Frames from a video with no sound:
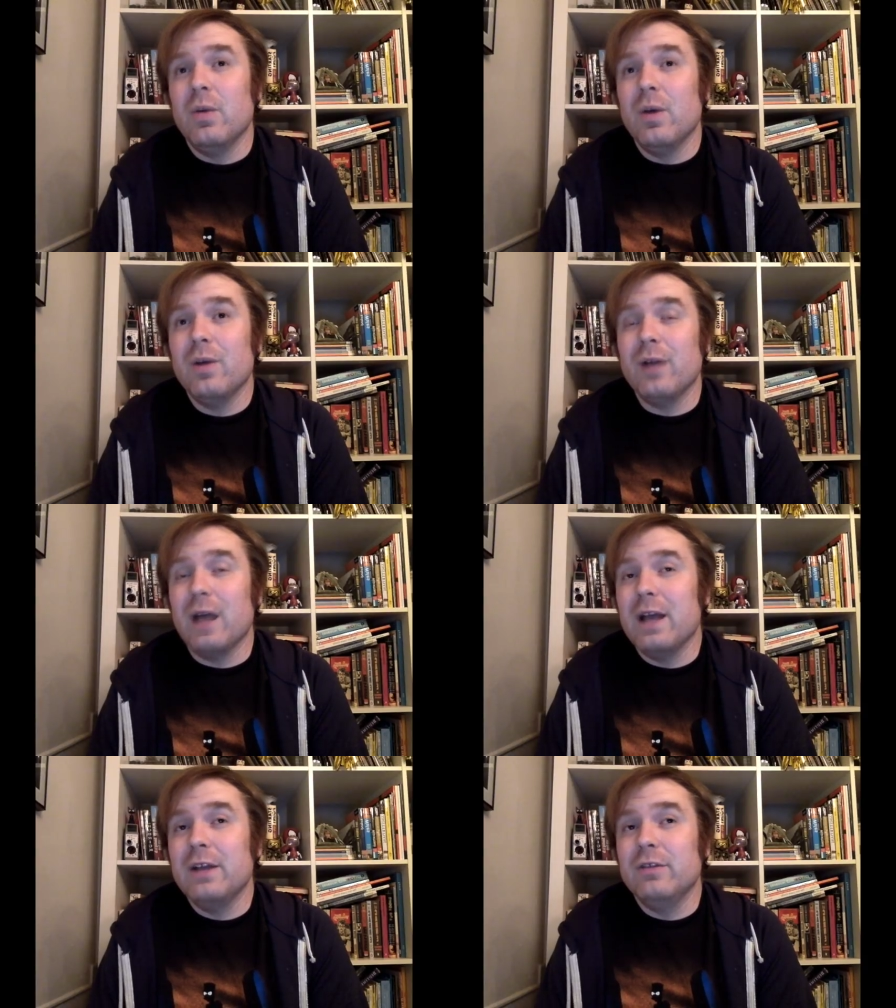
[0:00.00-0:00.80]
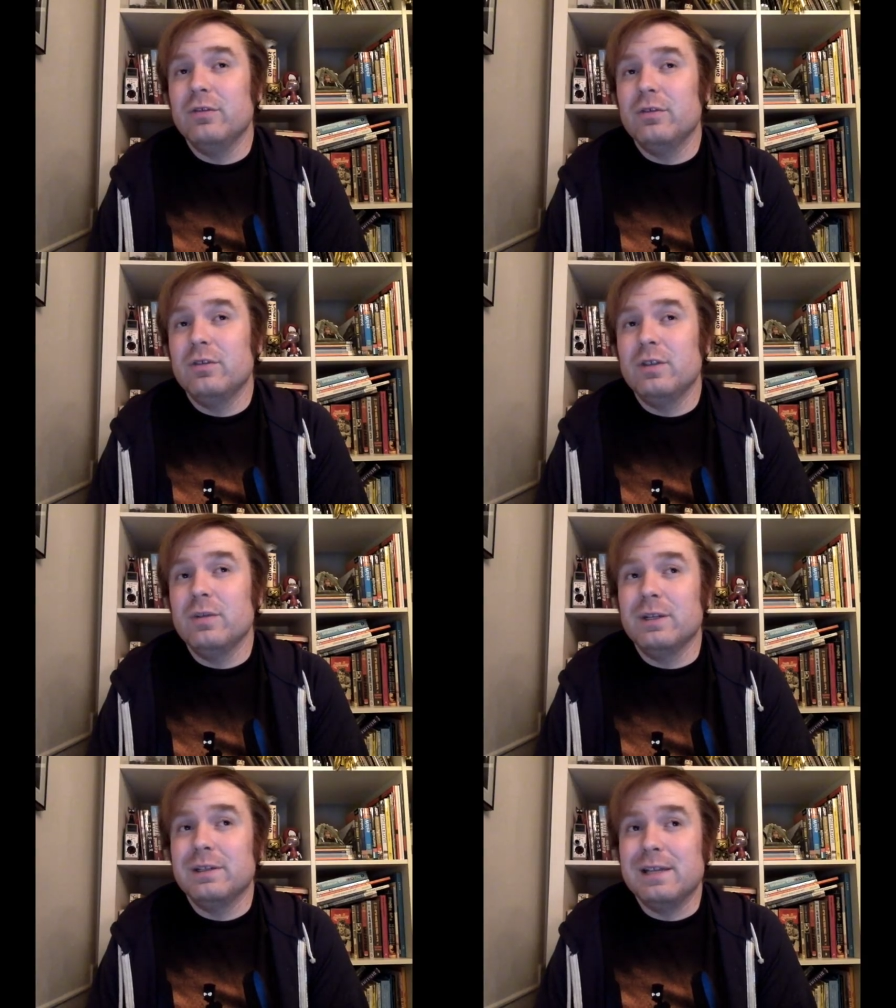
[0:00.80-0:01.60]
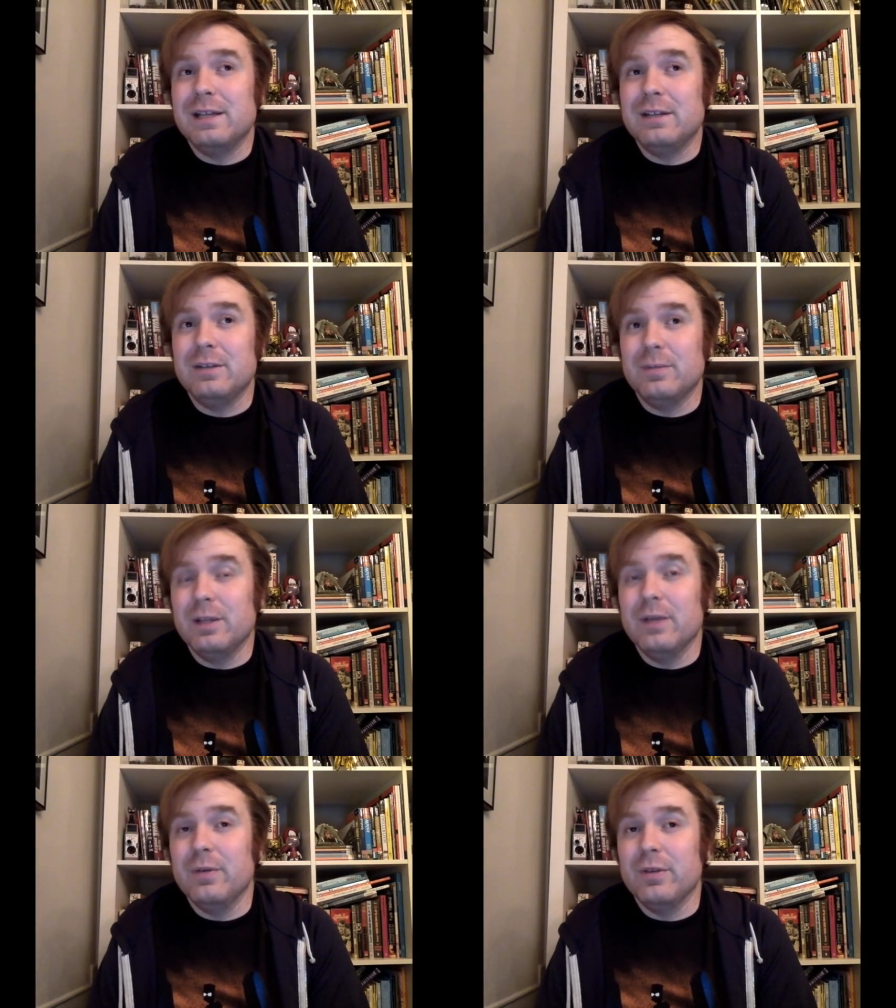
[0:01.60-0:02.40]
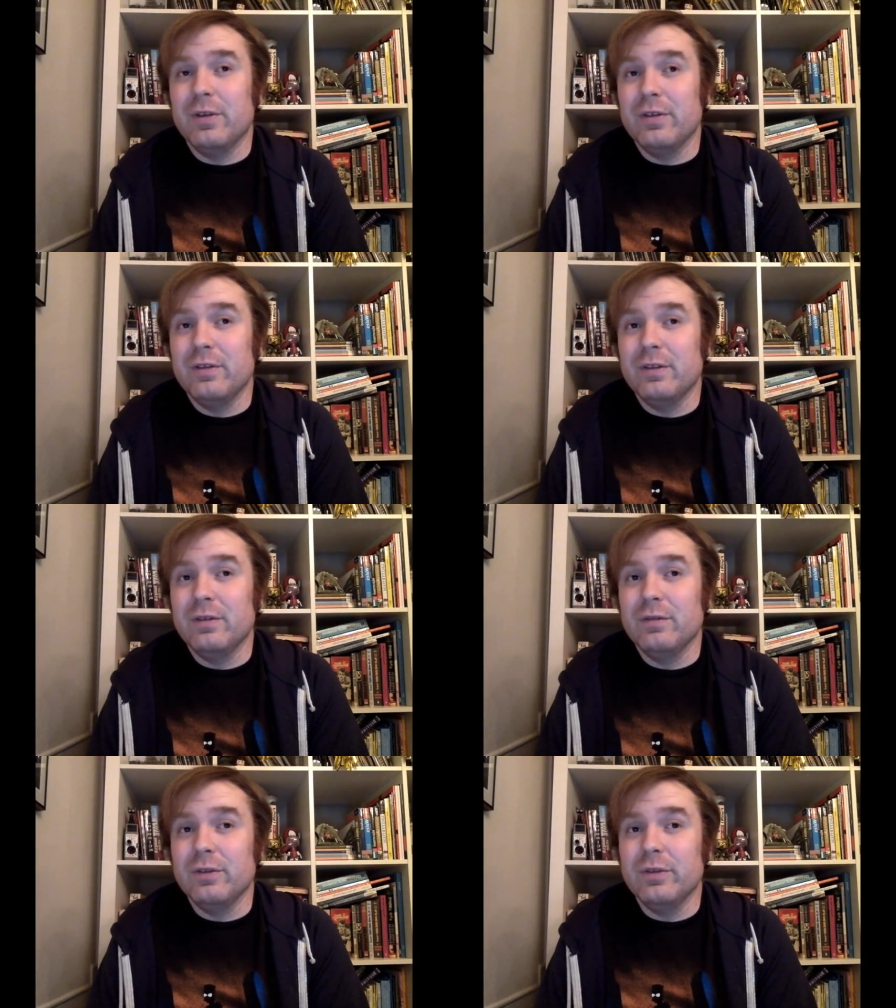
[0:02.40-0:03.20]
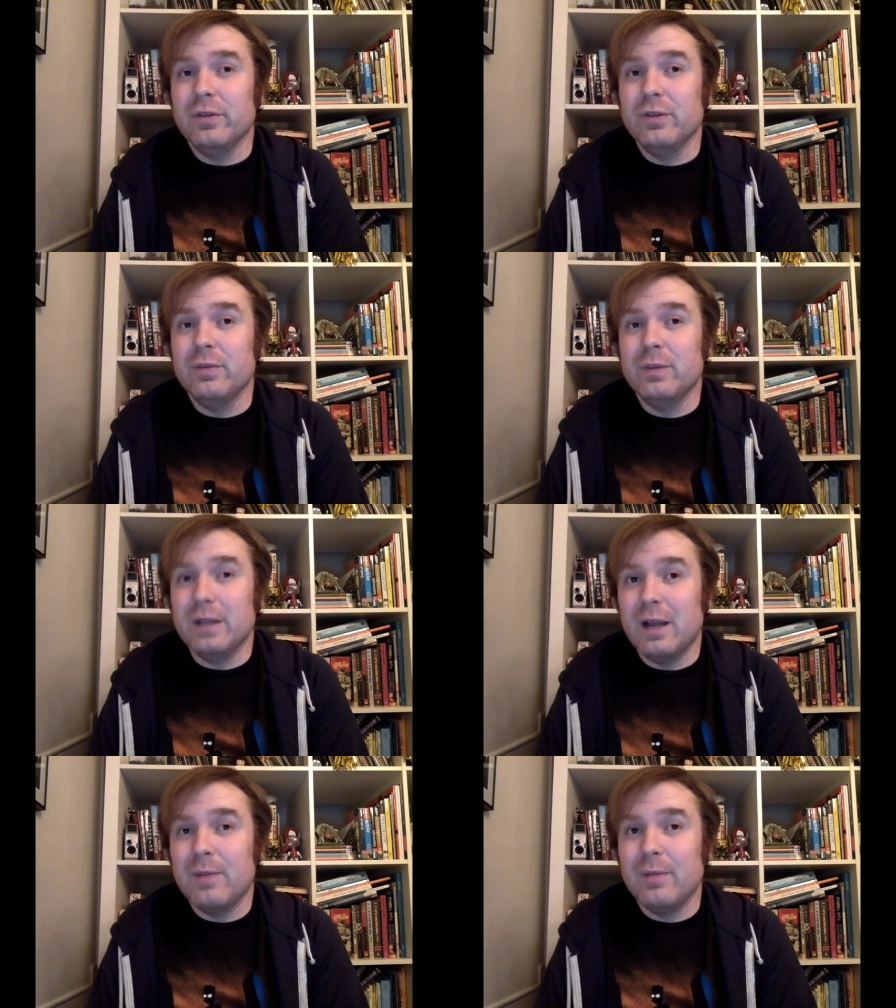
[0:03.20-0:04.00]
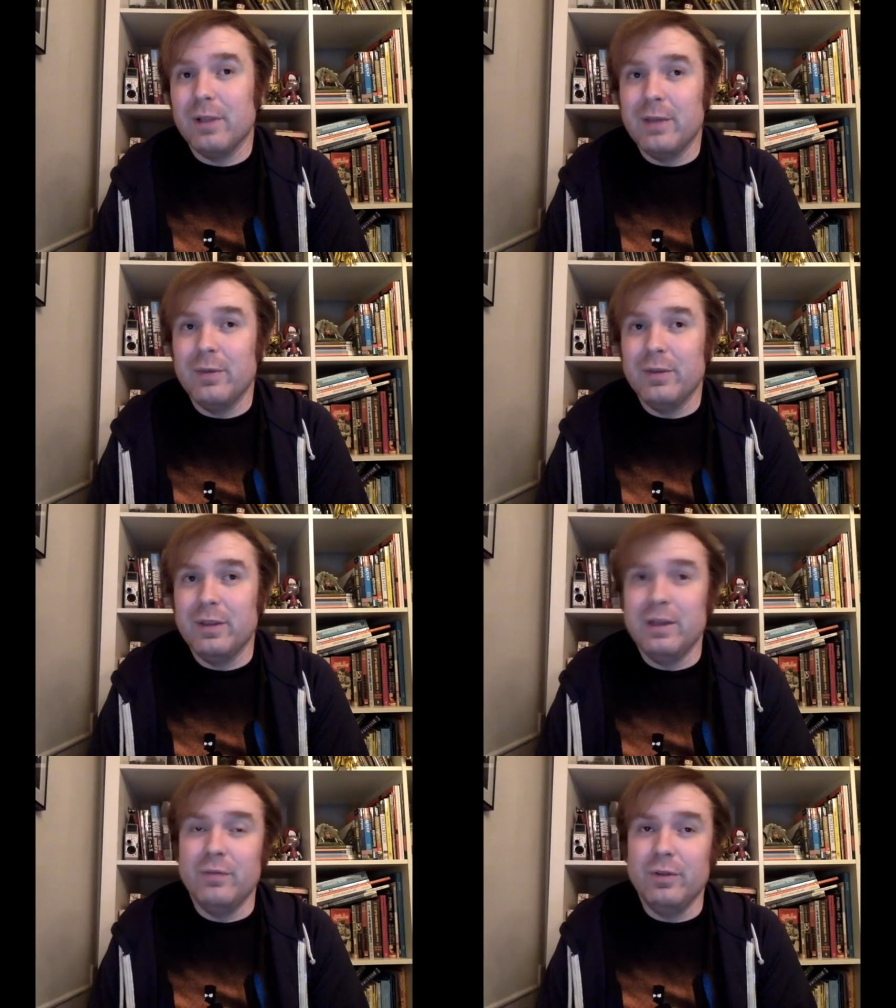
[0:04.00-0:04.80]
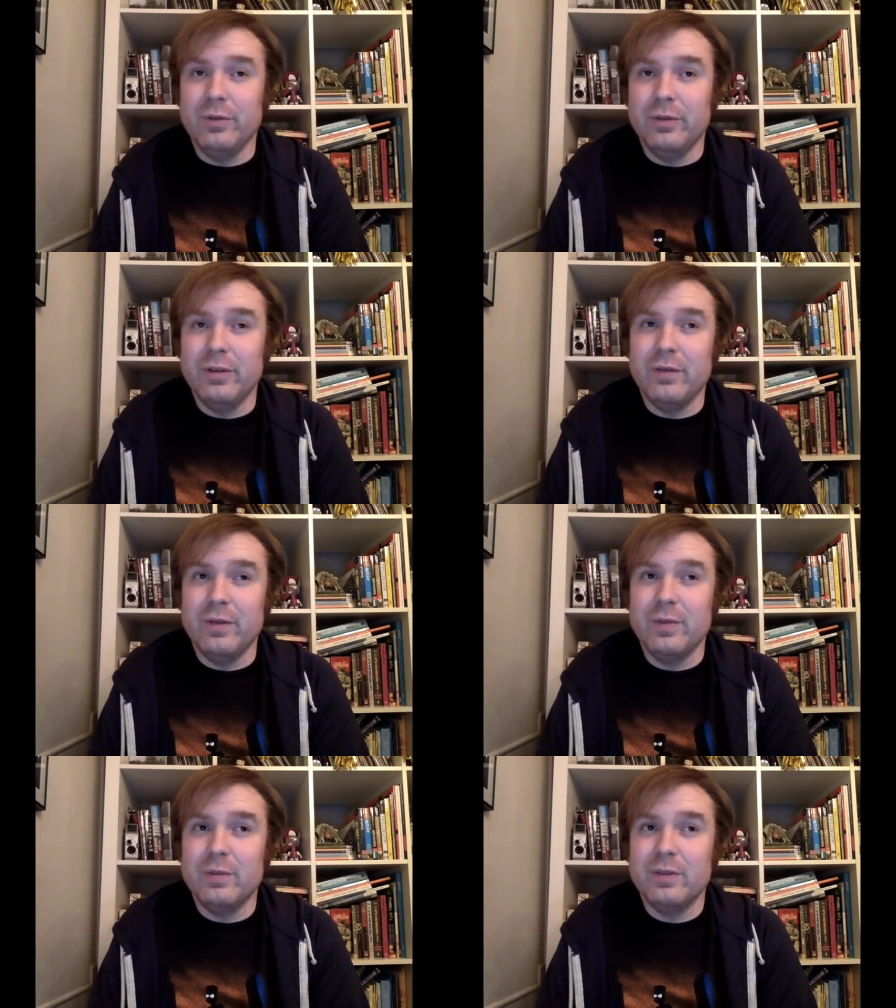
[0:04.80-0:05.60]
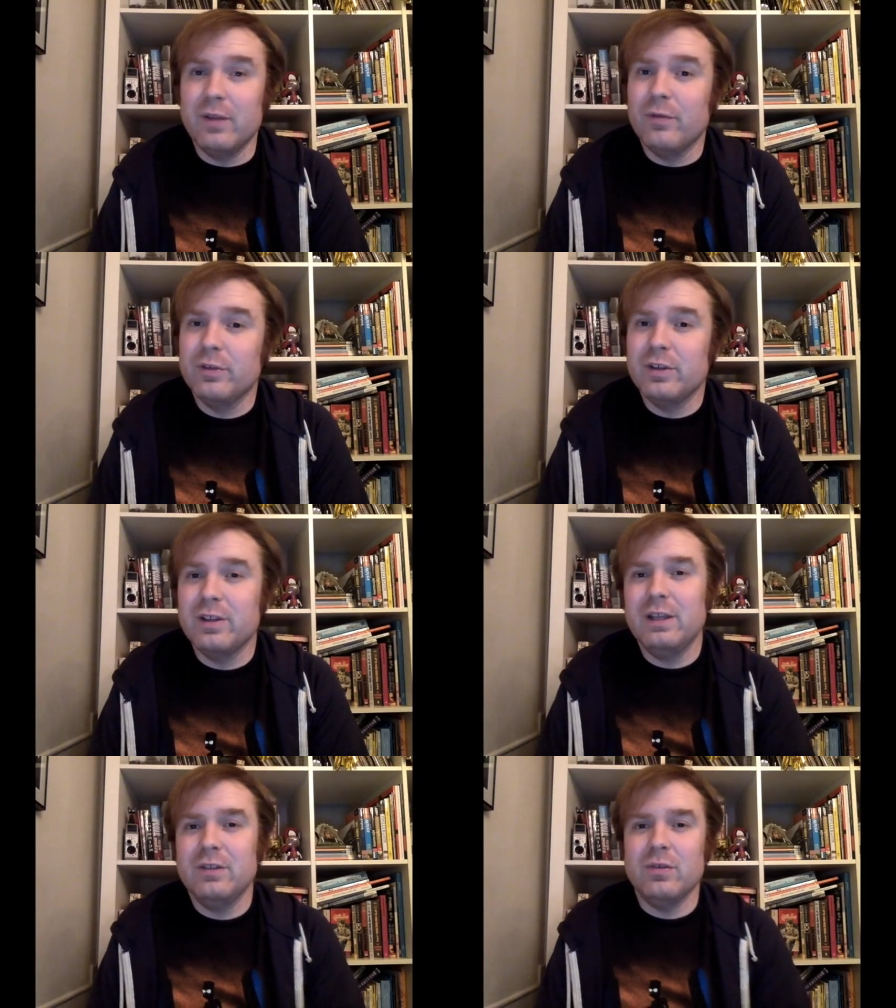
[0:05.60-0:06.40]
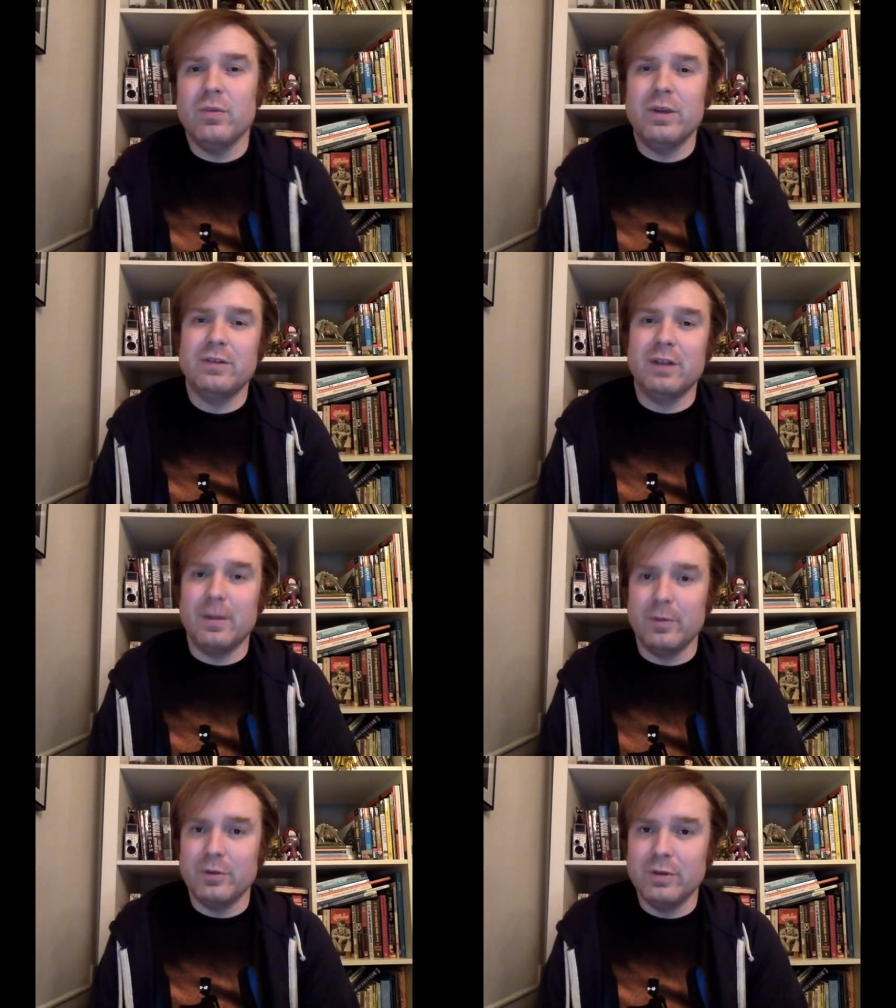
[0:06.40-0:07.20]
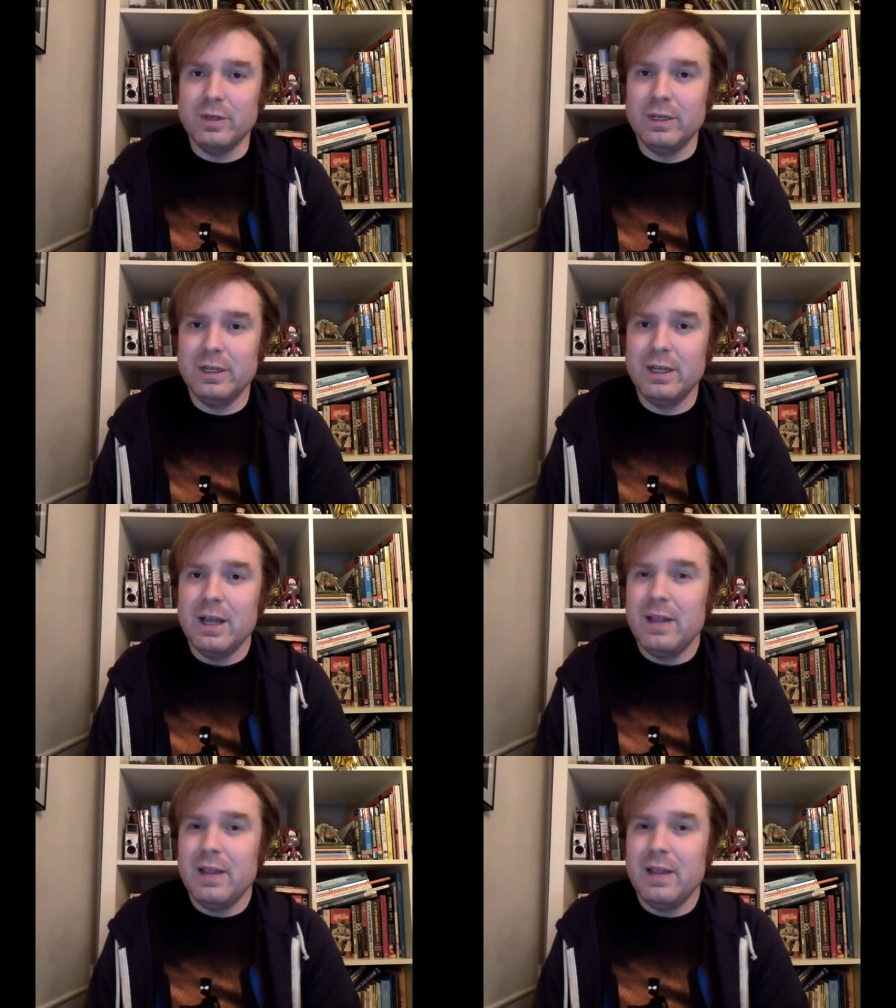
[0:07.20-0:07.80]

why don't I see what it's like to play with all these influences but not play with the influence of himself, which I think is a wasted opportunity.